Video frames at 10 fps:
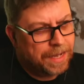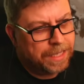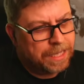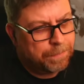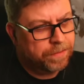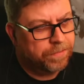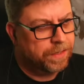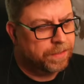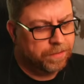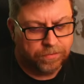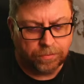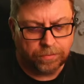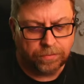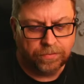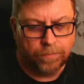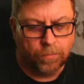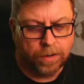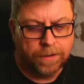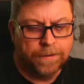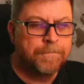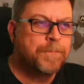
I keep it inside this circle somewhere.